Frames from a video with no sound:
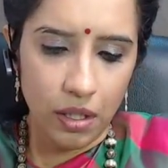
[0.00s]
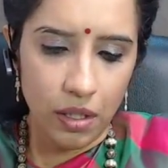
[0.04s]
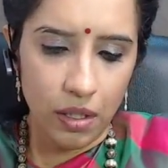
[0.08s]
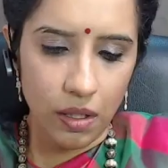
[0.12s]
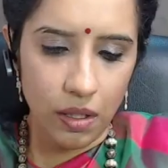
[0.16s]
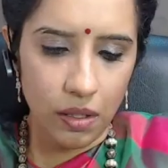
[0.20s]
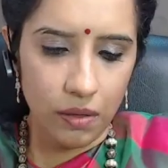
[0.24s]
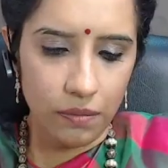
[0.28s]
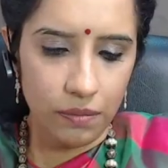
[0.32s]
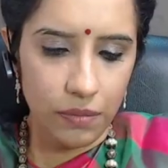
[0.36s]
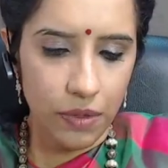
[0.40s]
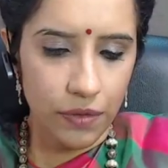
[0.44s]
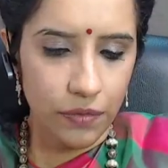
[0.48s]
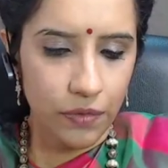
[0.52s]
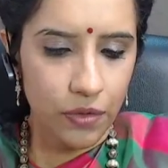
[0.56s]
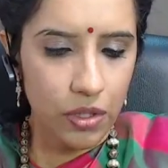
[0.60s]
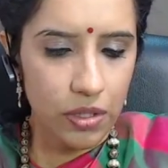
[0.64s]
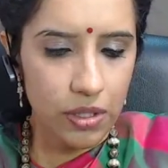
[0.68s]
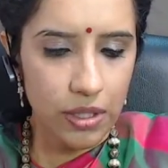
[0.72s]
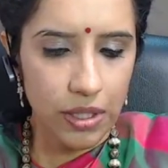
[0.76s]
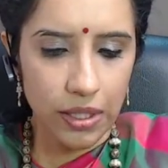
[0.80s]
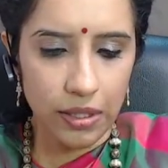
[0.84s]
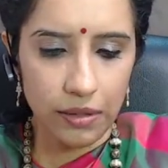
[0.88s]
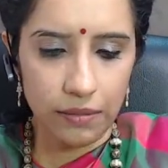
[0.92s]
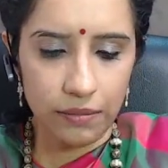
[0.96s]
Of
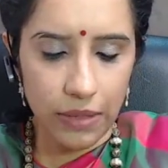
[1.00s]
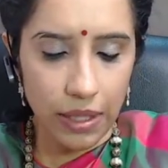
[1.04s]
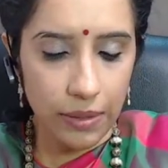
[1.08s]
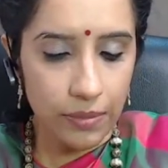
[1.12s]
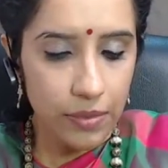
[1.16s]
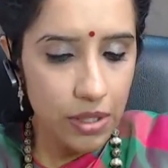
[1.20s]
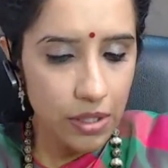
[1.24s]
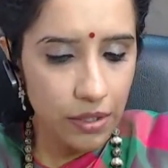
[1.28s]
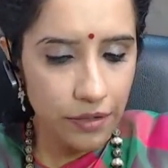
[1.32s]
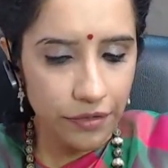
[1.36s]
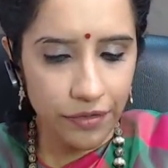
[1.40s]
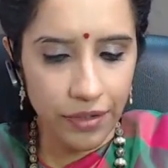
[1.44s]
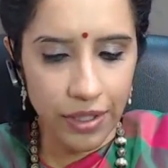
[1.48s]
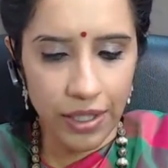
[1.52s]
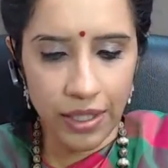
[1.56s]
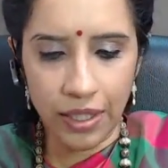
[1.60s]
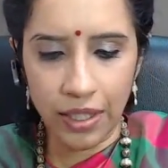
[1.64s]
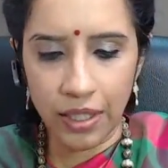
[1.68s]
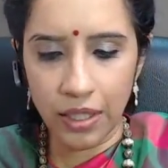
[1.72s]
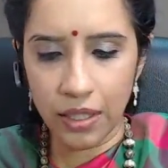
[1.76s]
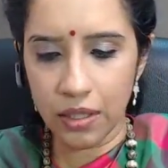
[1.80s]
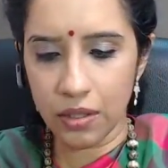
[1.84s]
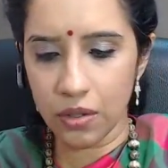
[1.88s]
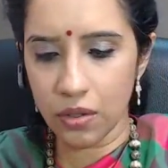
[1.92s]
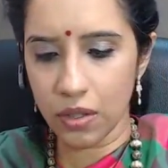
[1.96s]
course, I'm still
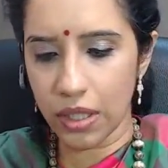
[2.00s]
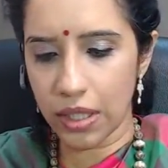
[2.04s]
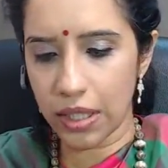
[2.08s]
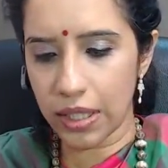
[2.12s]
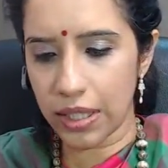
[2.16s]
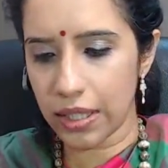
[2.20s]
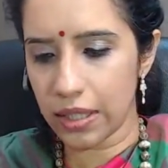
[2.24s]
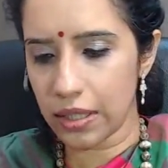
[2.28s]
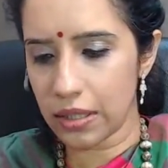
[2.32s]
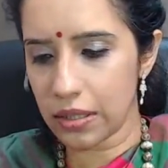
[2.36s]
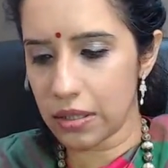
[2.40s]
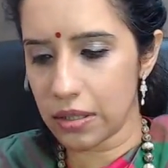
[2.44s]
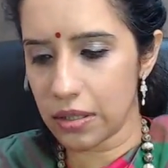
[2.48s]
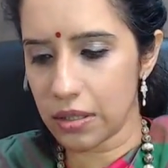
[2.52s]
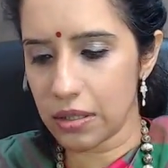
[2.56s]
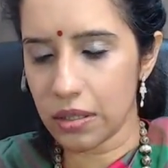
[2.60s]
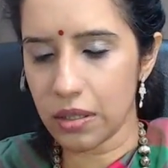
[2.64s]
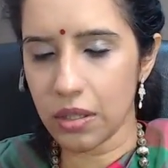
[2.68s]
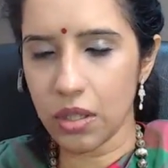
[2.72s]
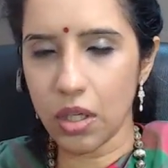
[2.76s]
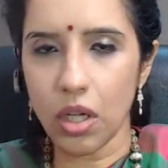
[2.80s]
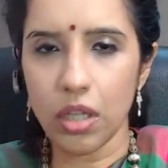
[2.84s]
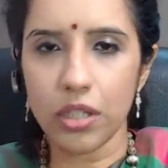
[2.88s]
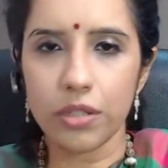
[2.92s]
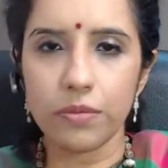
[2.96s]
friendly to that lady. She
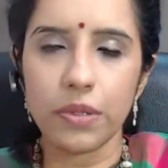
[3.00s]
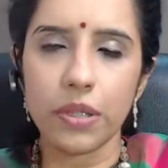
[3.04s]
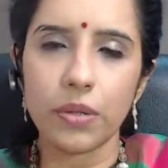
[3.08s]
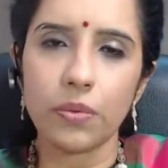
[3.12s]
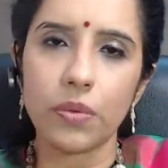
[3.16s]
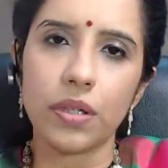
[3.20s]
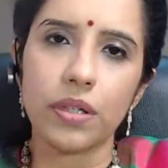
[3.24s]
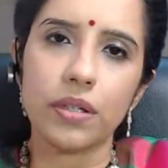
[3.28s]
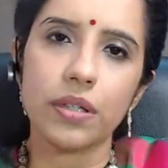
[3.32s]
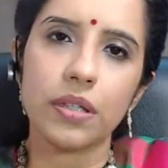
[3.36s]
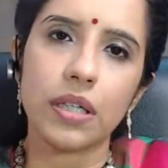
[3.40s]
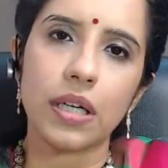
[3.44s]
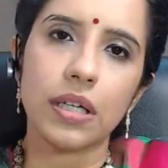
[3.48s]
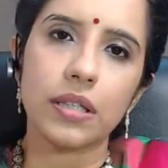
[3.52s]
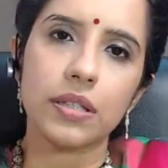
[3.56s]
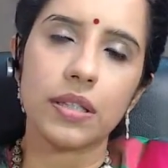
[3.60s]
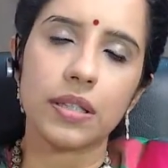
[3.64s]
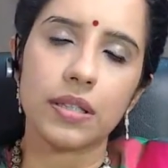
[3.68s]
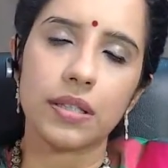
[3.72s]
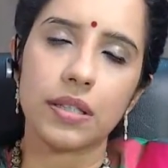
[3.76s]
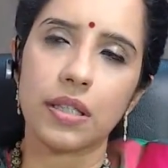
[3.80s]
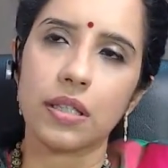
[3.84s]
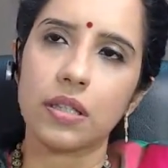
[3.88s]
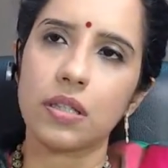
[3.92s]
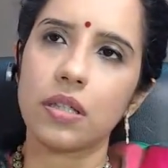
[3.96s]
still calls me, we're in touch,
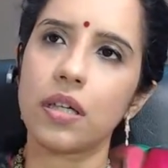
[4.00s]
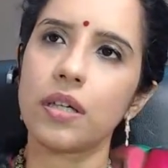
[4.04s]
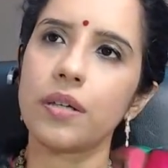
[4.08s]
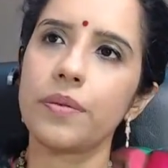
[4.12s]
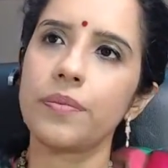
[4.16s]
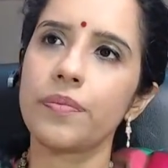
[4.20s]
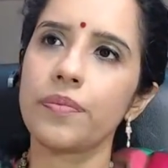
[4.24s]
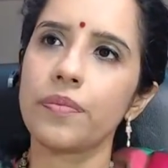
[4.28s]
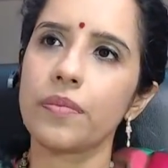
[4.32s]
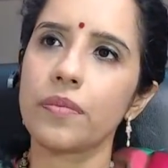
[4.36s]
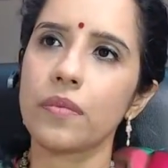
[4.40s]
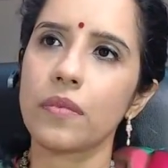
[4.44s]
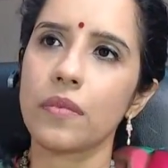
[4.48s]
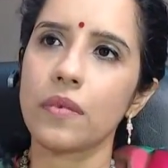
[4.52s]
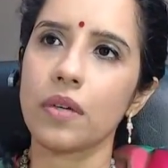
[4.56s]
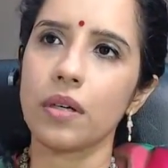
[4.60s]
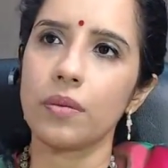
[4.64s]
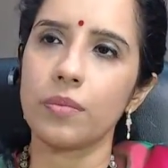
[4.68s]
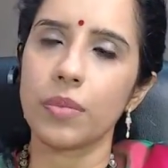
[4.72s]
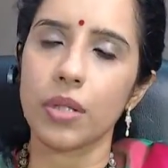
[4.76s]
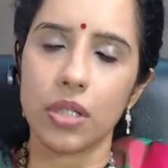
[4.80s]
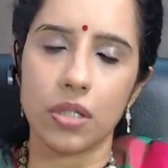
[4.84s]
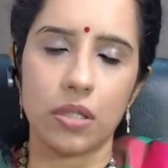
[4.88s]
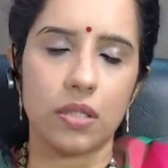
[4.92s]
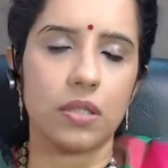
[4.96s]
etc.
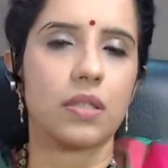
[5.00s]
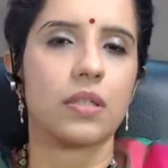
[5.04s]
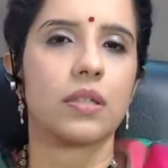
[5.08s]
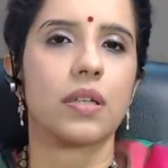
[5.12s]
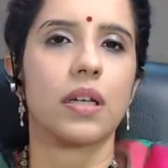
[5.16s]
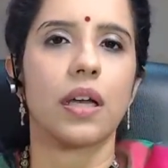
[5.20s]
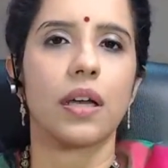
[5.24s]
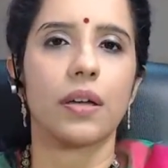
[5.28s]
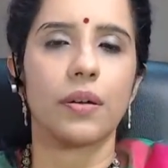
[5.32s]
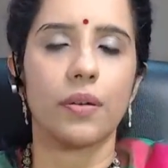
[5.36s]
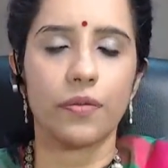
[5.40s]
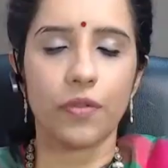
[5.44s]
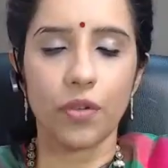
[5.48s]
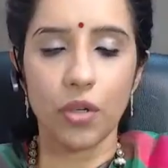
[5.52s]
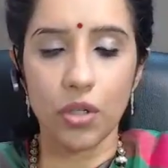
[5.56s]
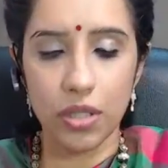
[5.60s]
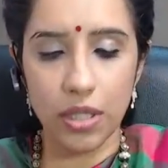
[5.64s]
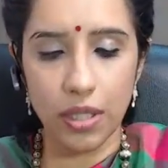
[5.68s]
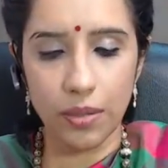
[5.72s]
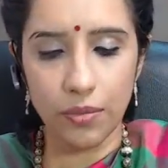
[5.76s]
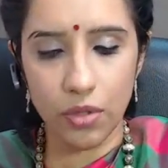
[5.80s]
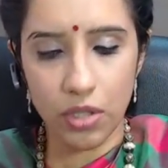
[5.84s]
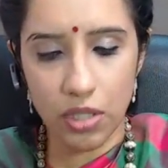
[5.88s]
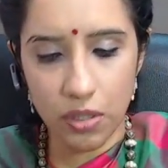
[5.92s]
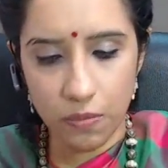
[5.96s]
Because, of
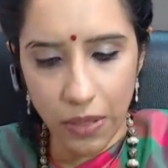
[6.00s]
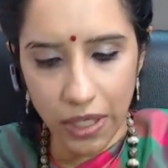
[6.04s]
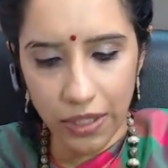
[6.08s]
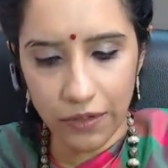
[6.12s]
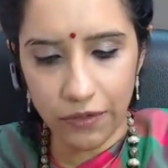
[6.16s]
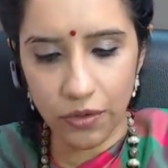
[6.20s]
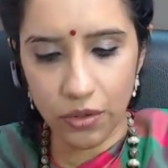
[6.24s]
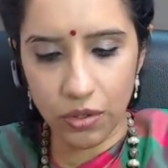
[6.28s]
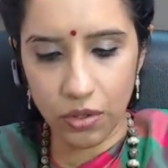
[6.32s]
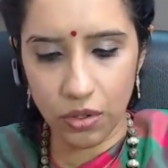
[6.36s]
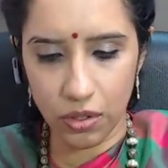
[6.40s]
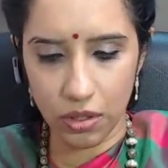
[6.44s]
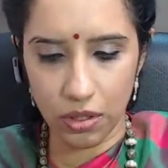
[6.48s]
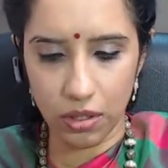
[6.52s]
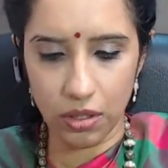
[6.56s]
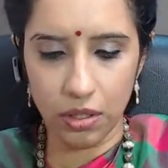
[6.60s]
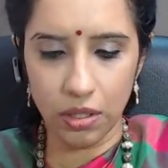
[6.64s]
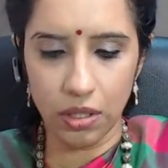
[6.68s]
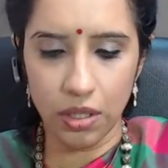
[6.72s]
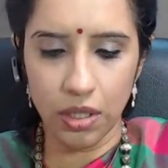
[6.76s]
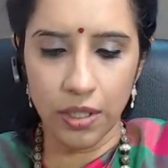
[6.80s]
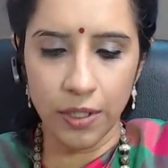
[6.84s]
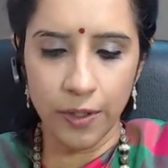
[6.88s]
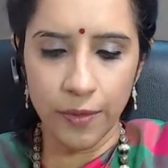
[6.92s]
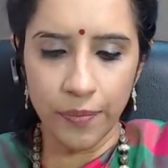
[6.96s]
course, I'm respectful to
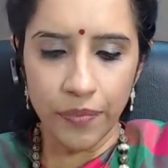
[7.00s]
her.